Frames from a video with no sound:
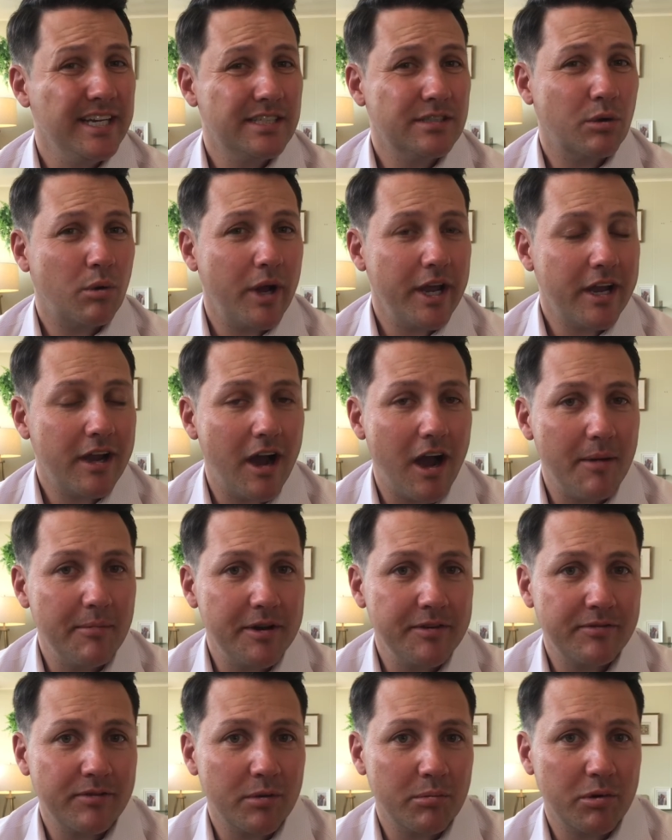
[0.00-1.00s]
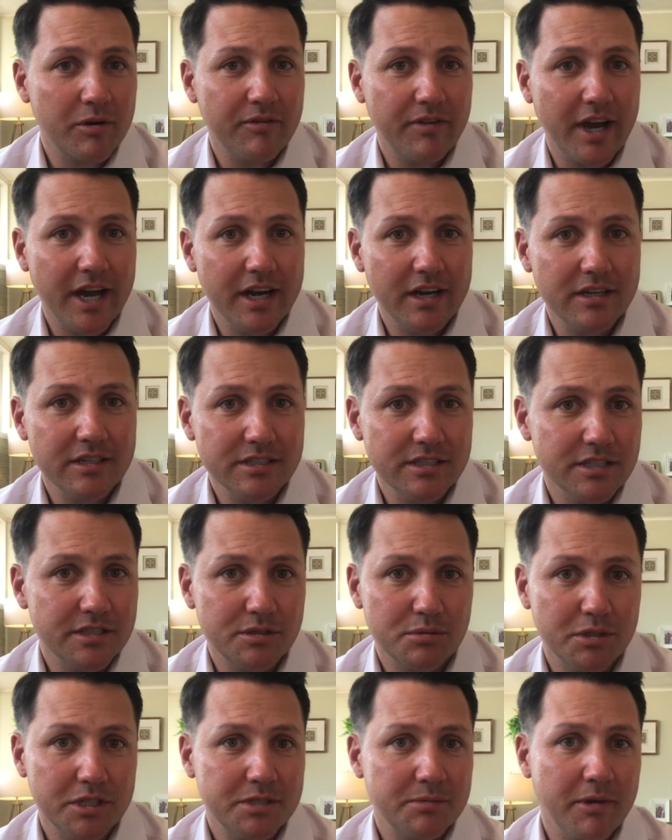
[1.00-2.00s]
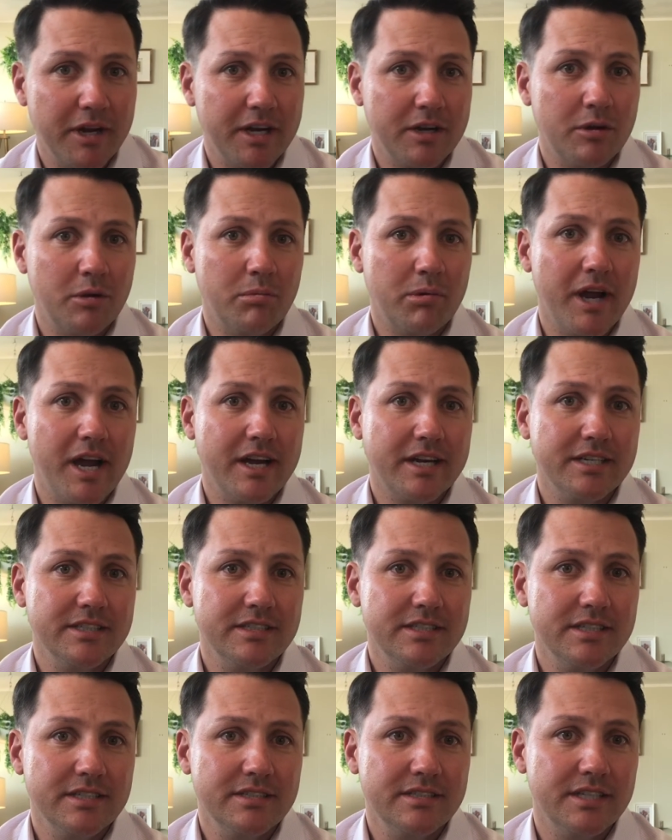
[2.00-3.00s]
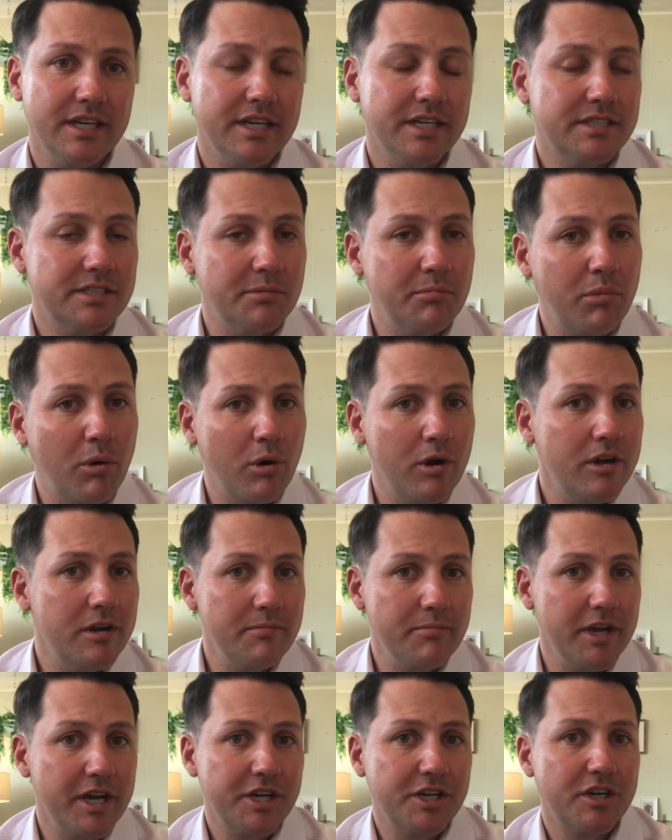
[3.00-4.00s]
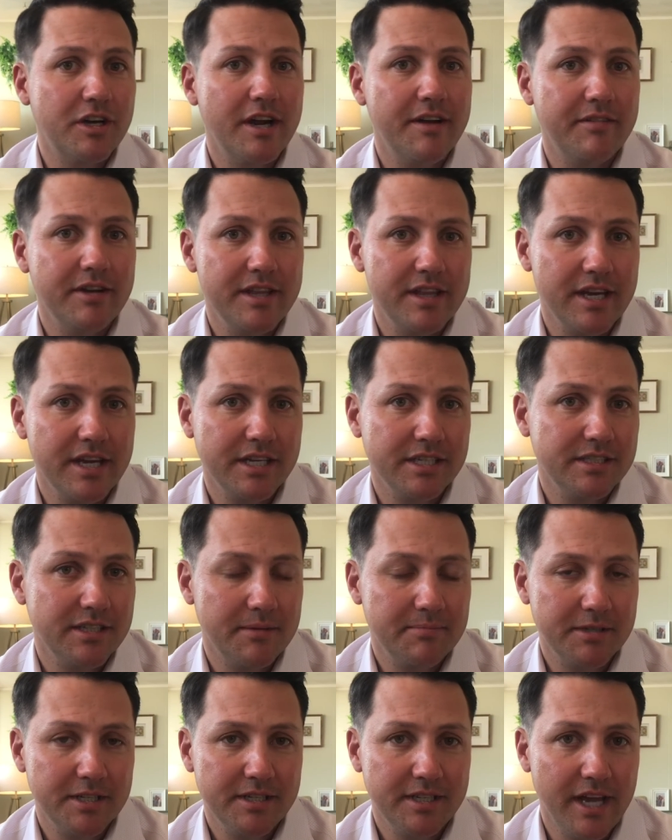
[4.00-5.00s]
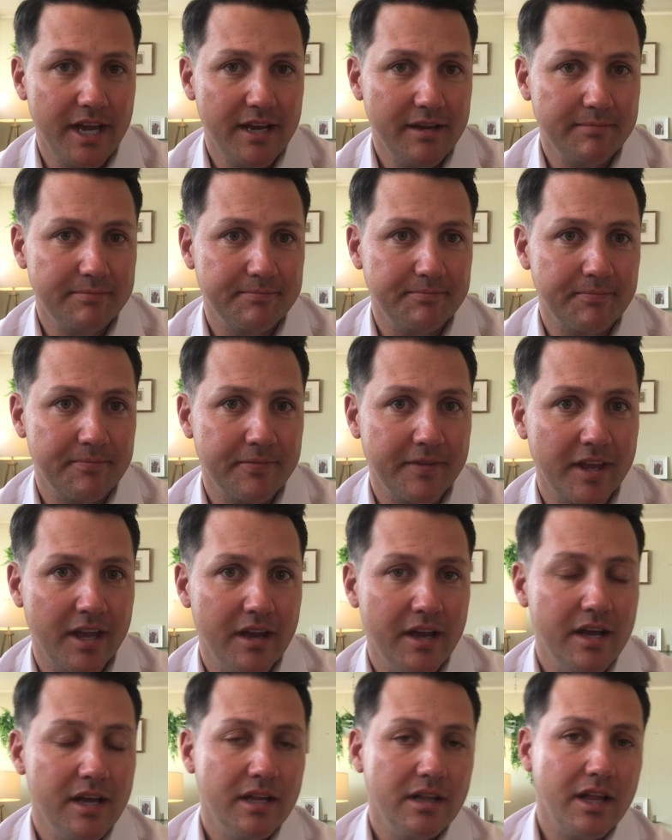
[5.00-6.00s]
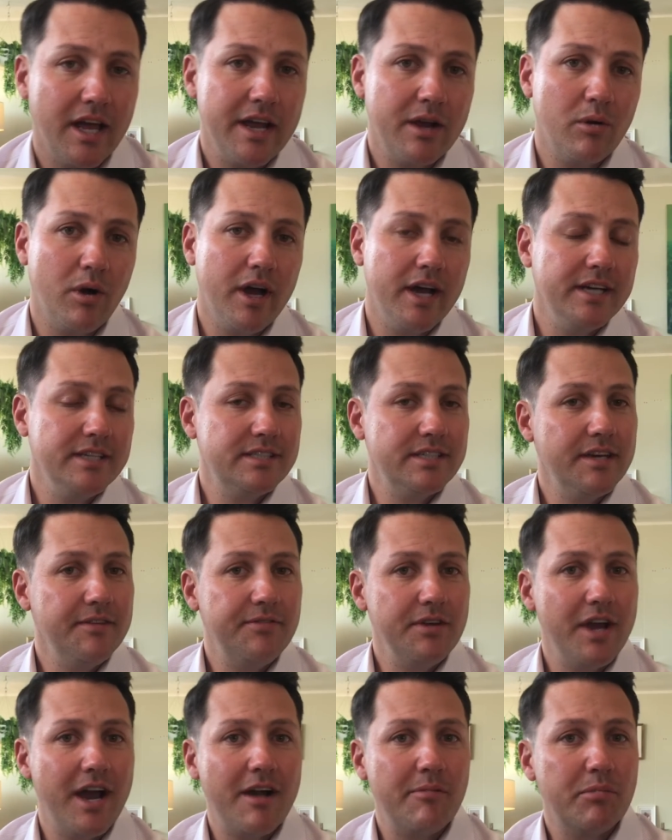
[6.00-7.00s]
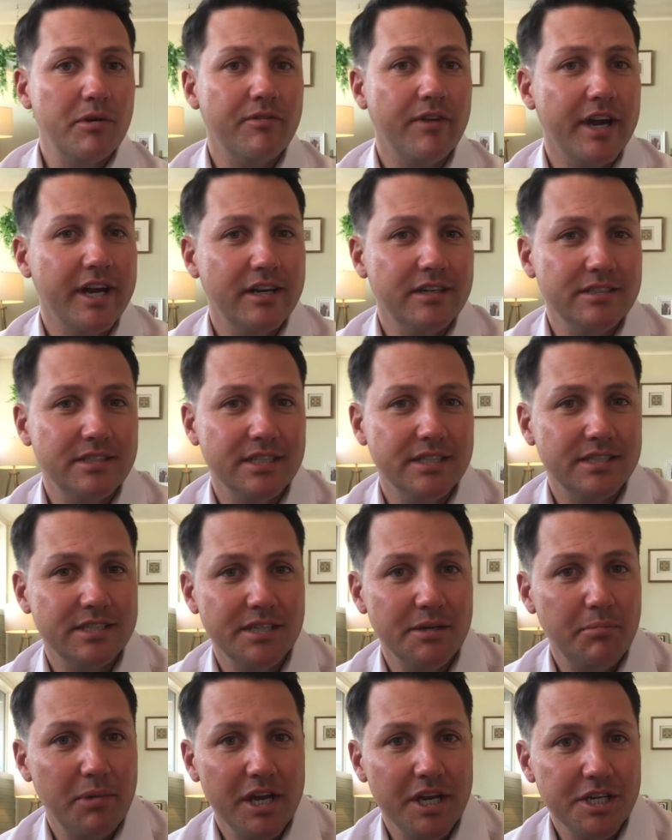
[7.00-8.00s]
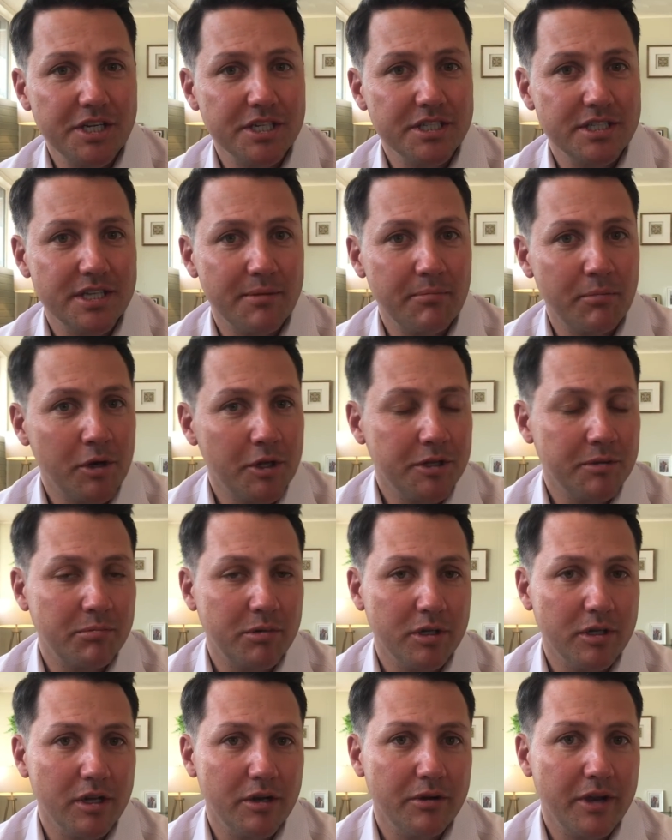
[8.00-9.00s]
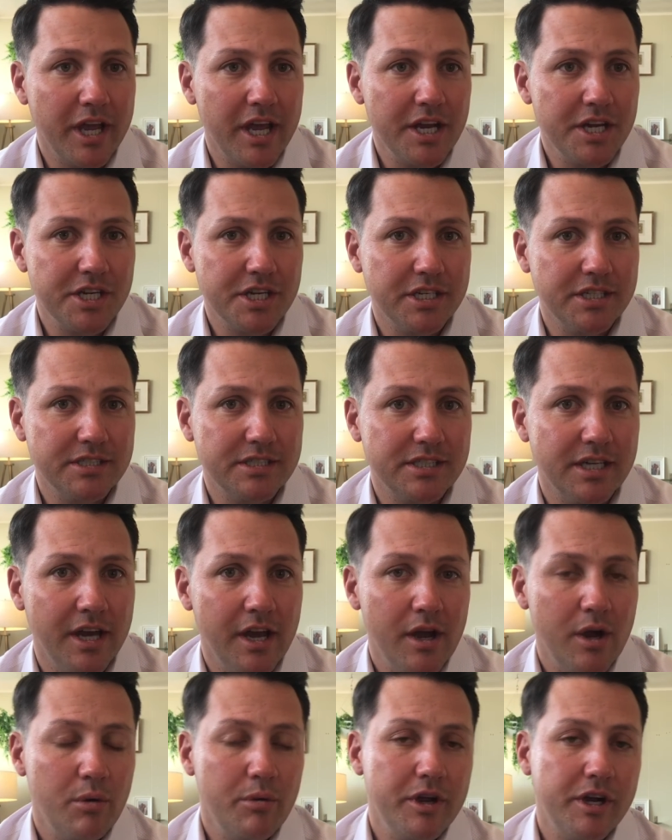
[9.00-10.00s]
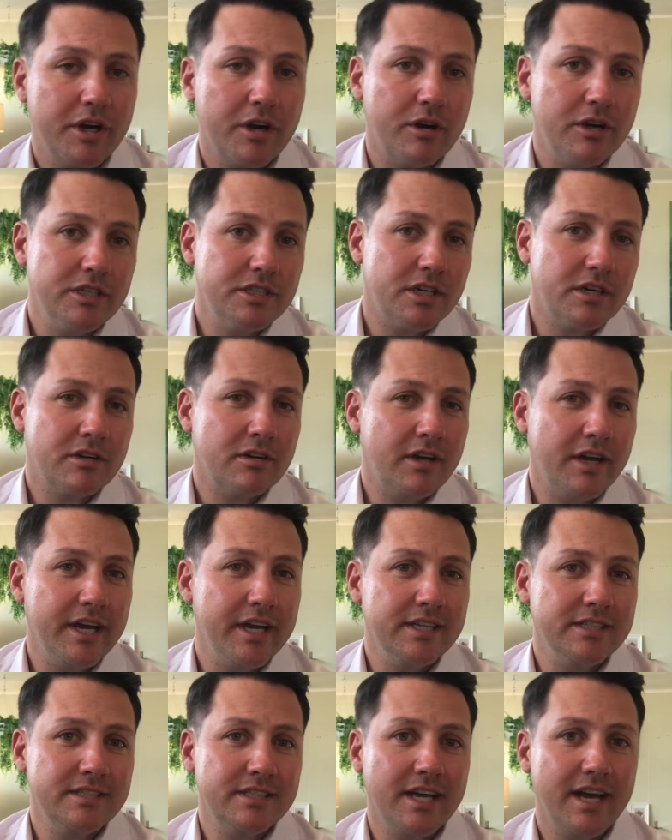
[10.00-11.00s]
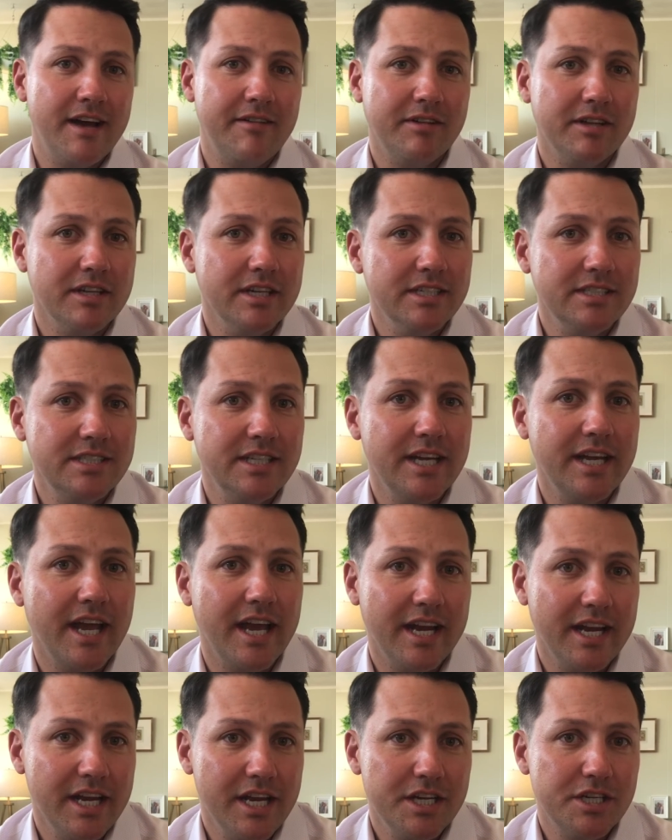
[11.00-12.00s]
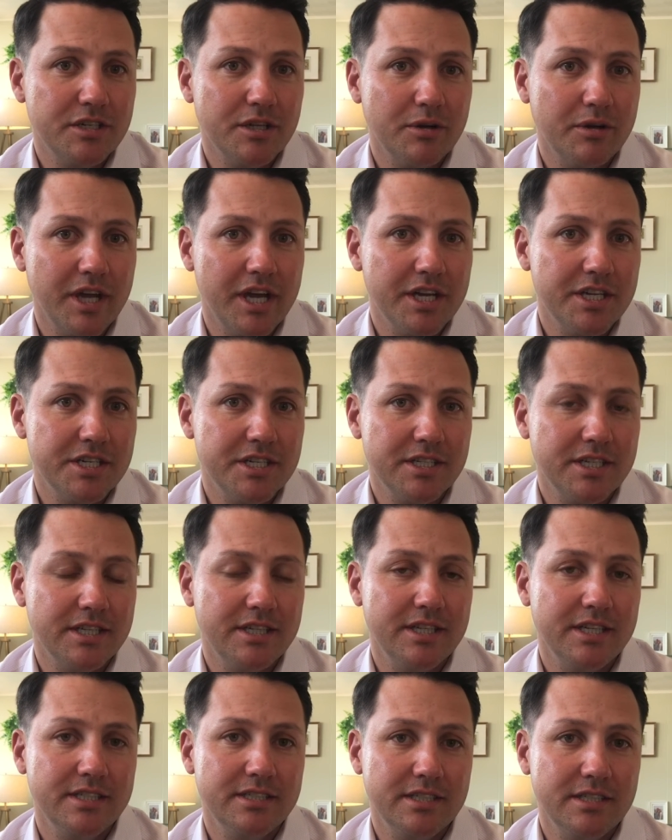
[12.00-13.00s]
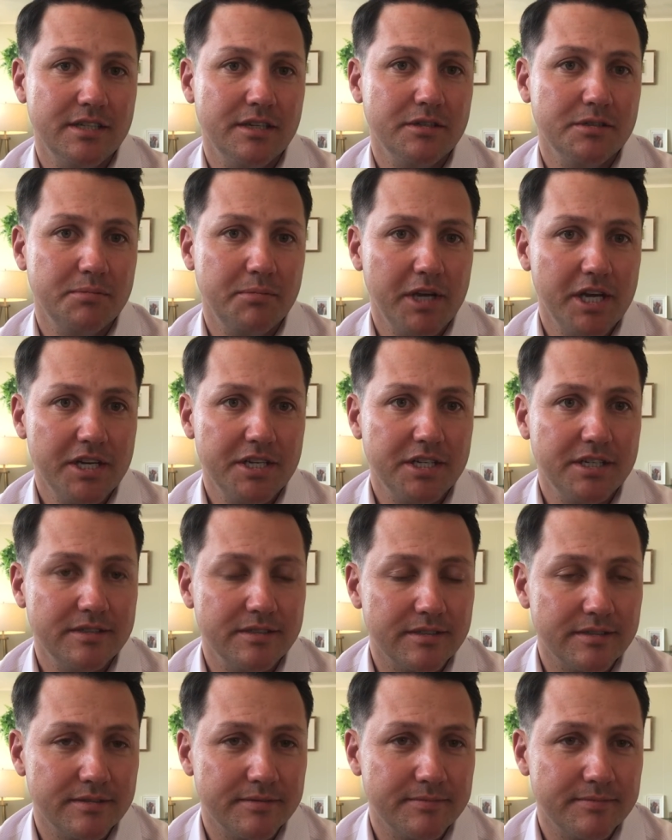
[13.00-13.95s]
quite common for providers to switch medical practices, and it's important to make sure everything is up to date. Likewise, if you have providers that see patients at multiple locations, we encourage our clients to have a listing at each location that they see those patients.